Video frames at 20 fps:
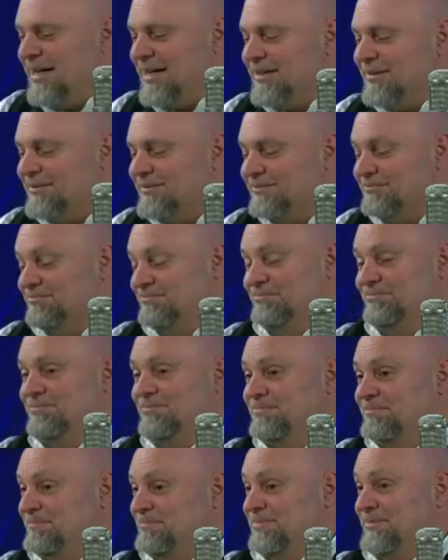a
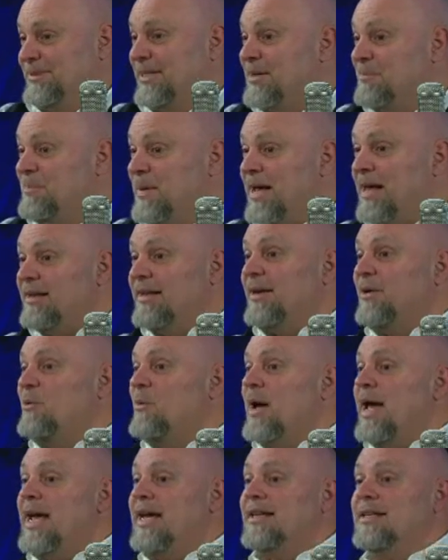compelling
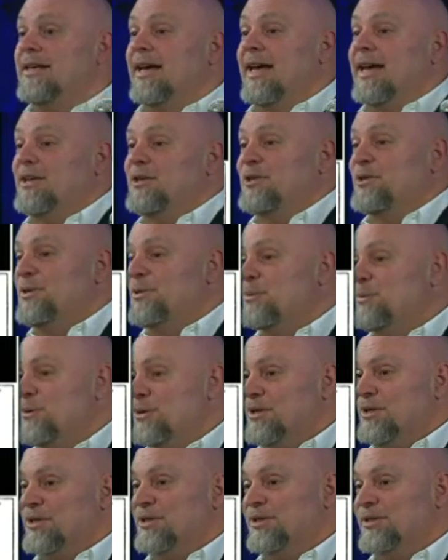way to enter the
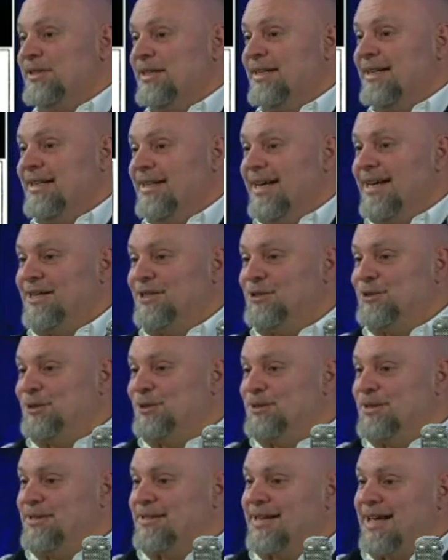world, uh,
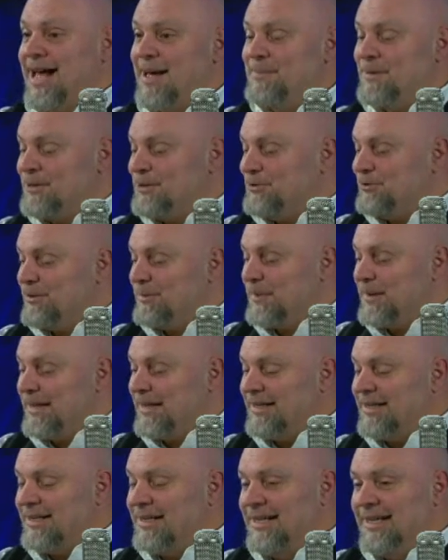Schulz's comic strip
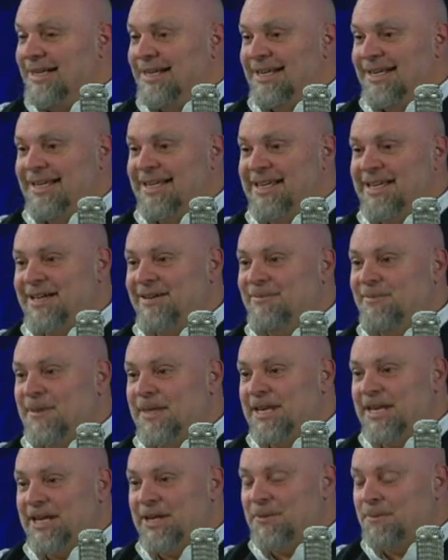here. Uh,
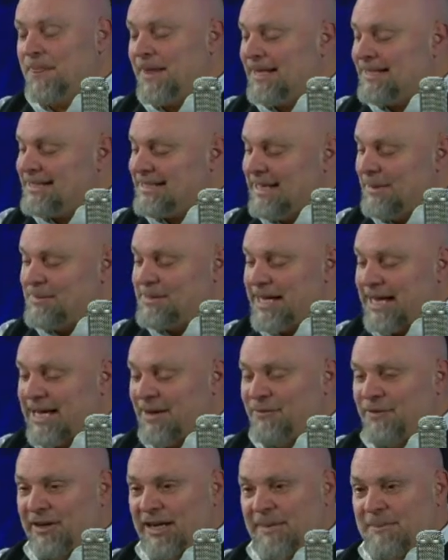you know, it seems like
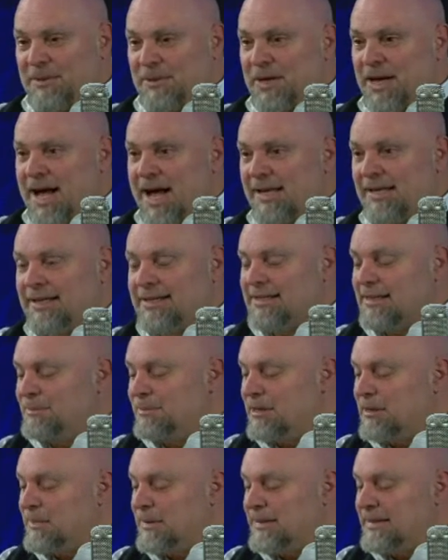a very bucolic
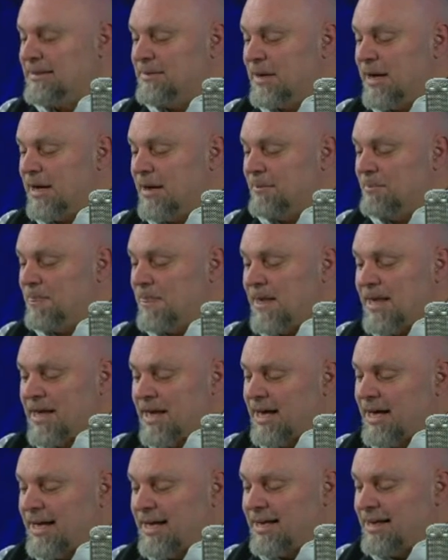suburban uh,
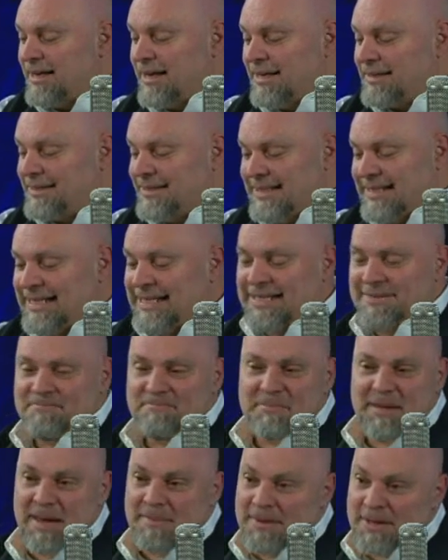uh
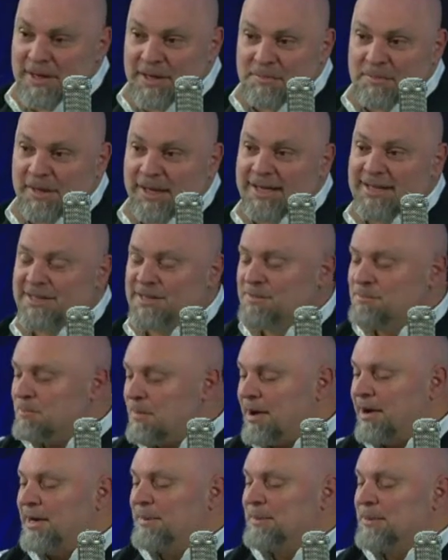scene, maybe going to play some
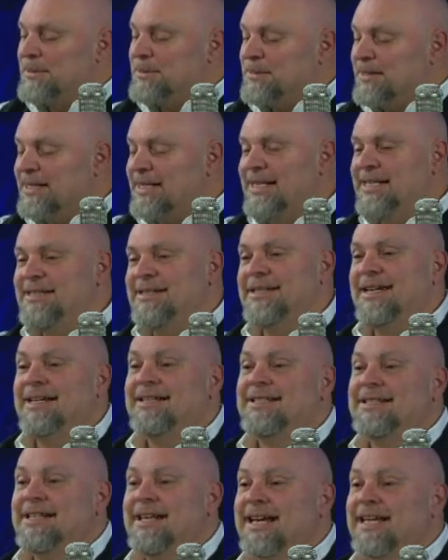marbles, the kids will
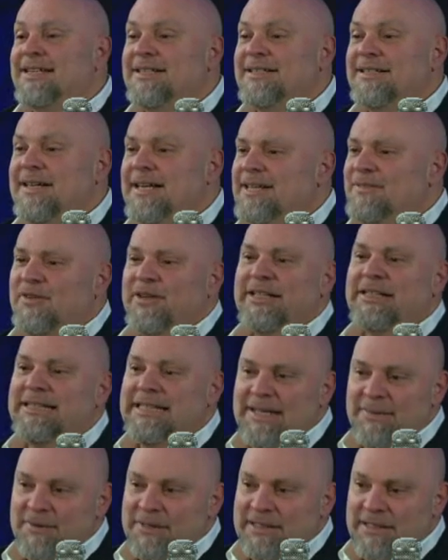get together. It's very
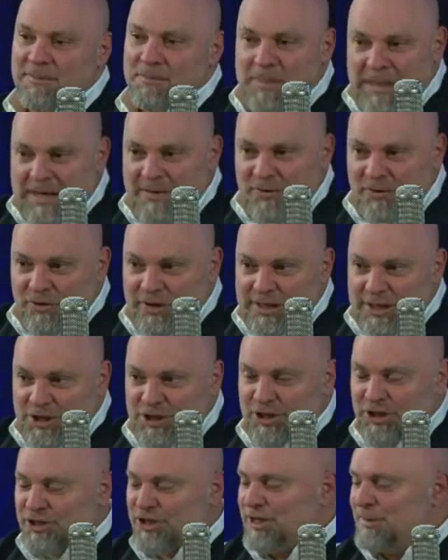leave it to
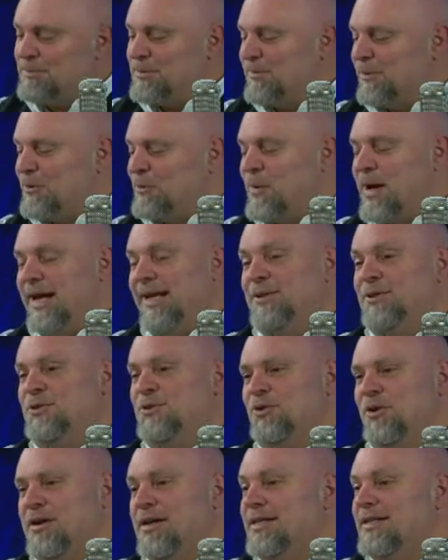beaverish in terms of the way it's
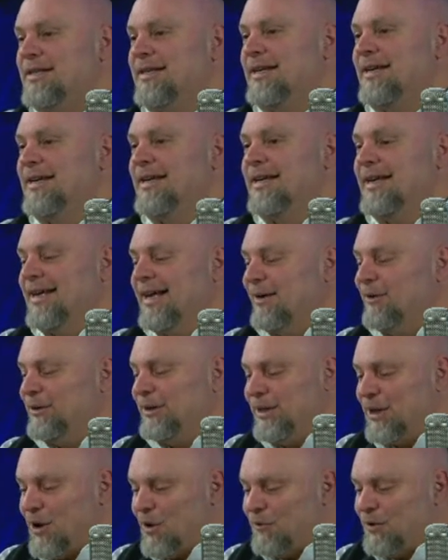drawn, uh, with
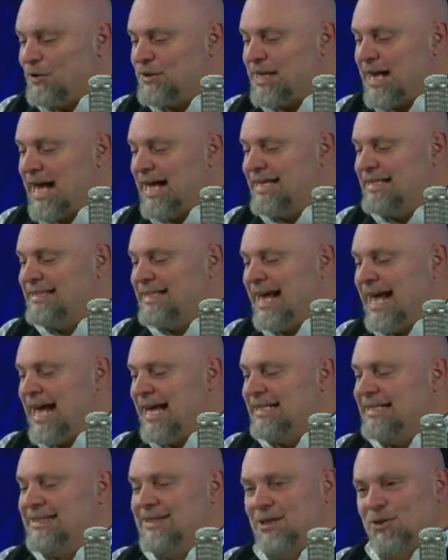the oversized
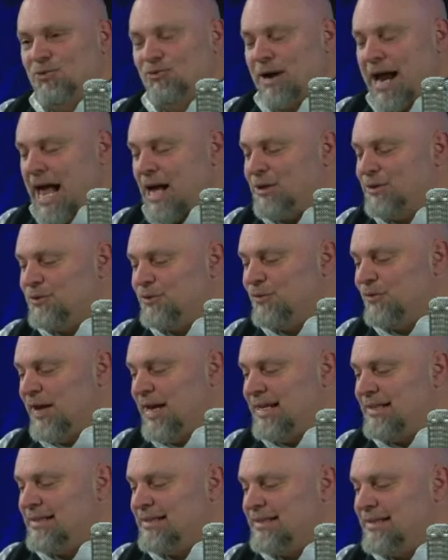heads, the round
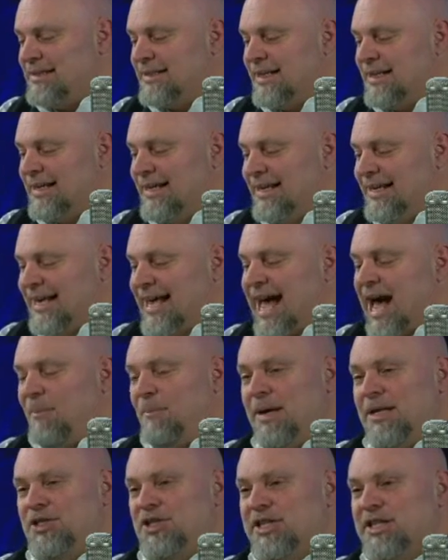faces. How
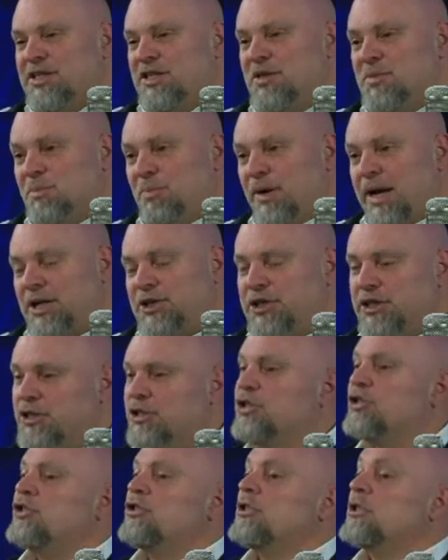much expression
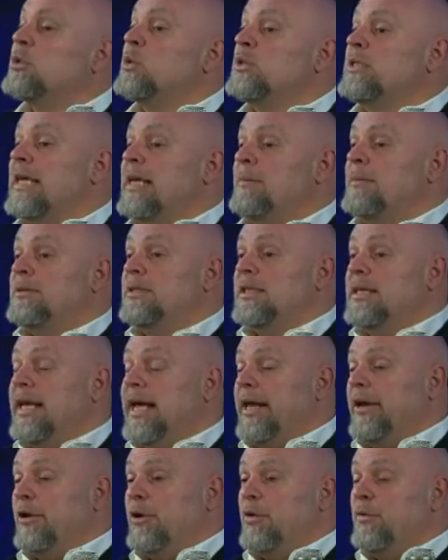Schulz was able to
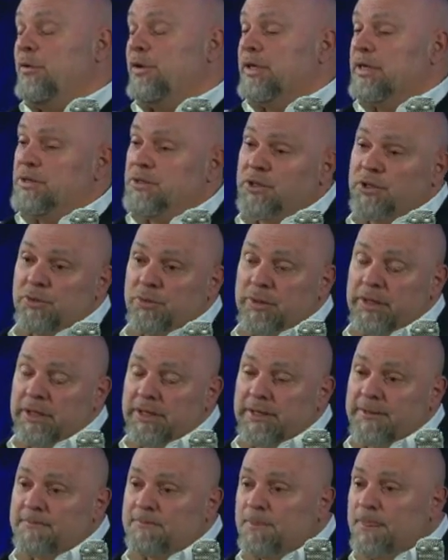get over his
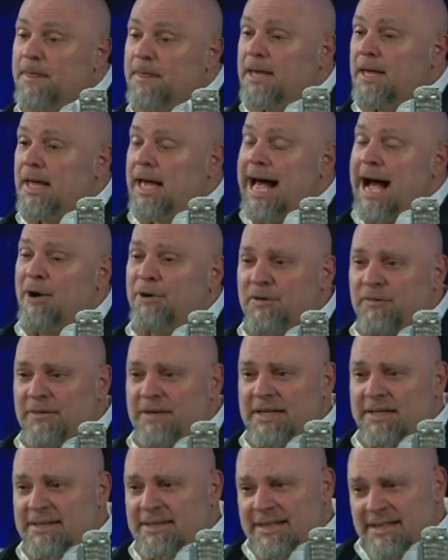career out of
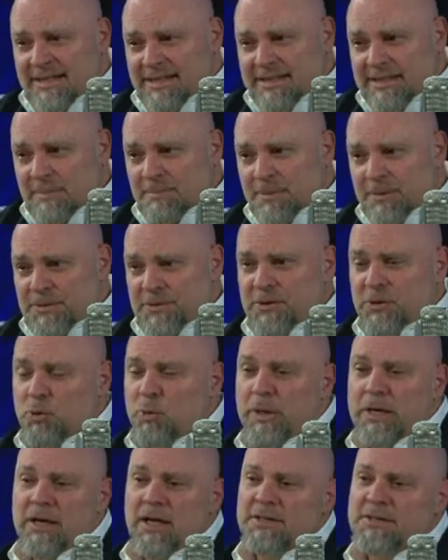these simple
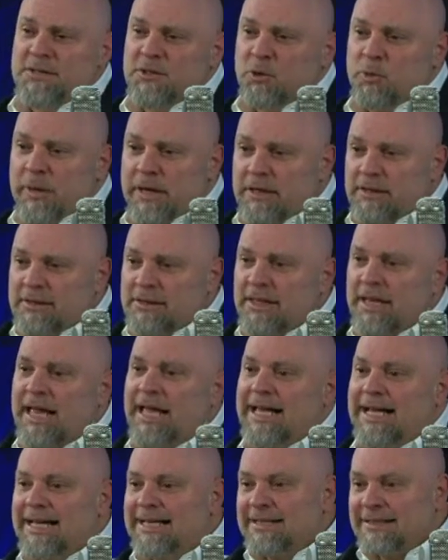squiggle, a squiggled
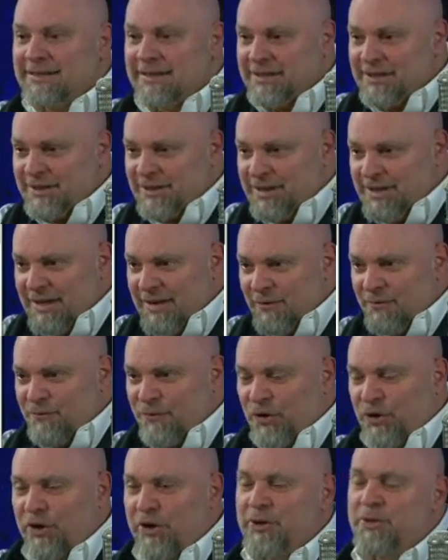line, a little
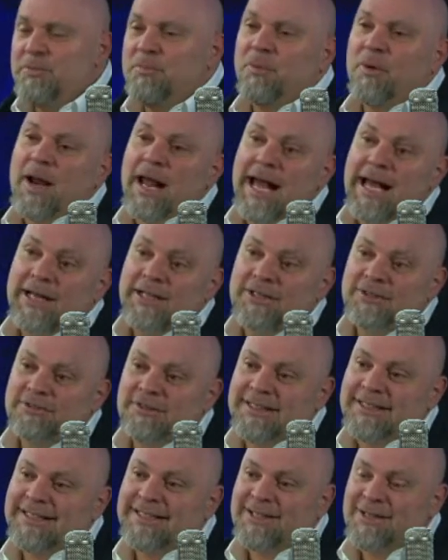furrowed brow,
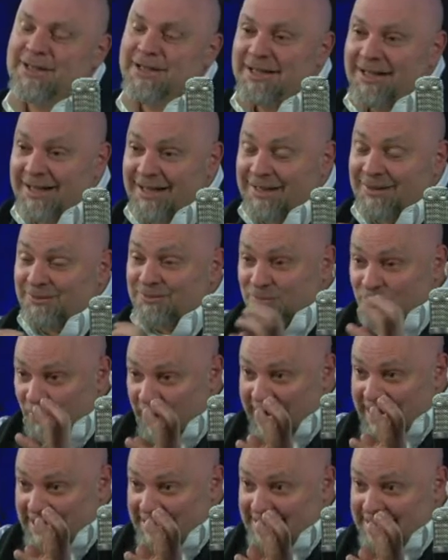right, a, a
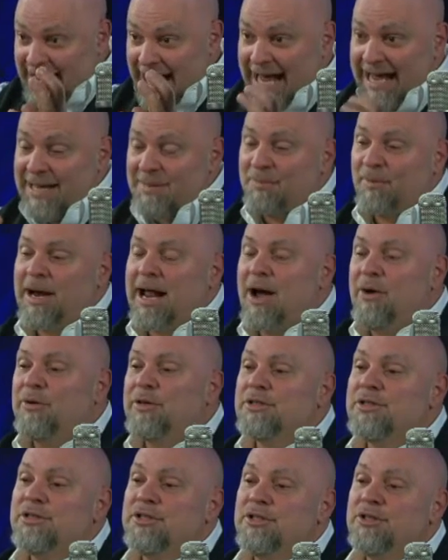raised eyebrow
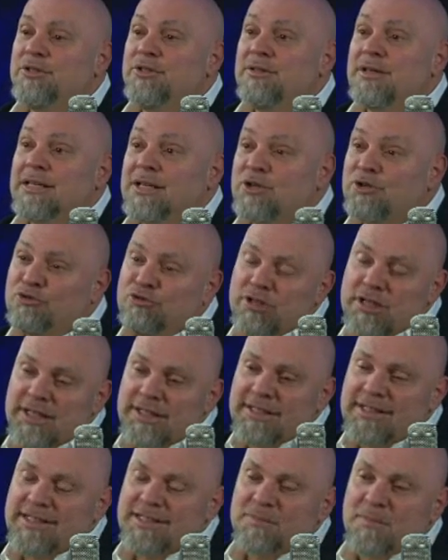or two, a
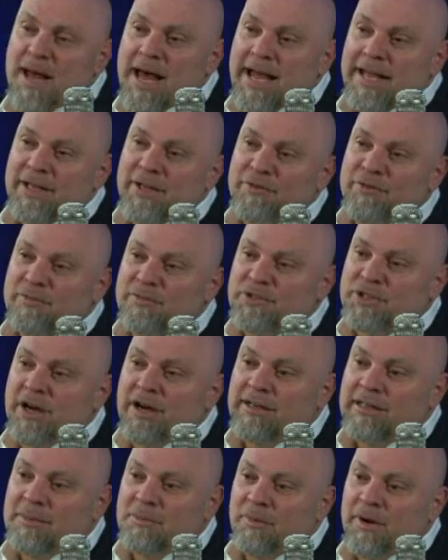crooked smile from
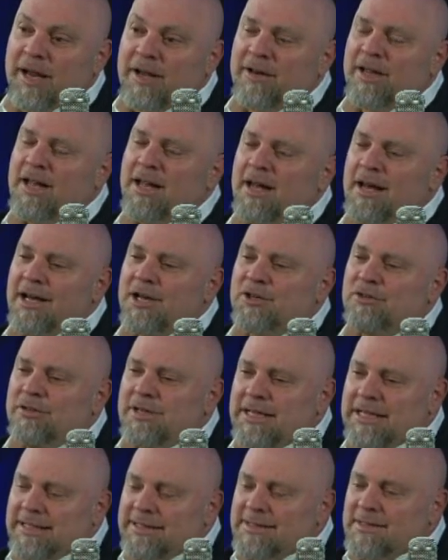Charlie Brown Brown, a
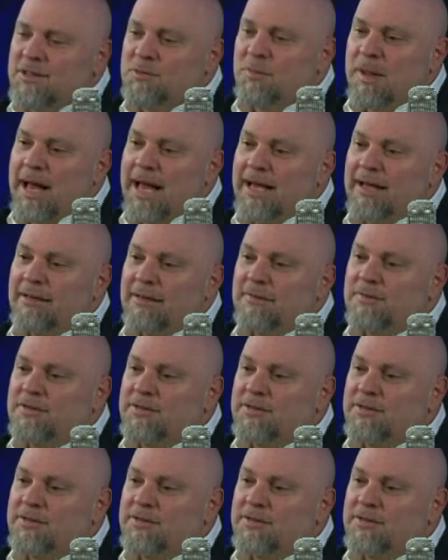crooked smile of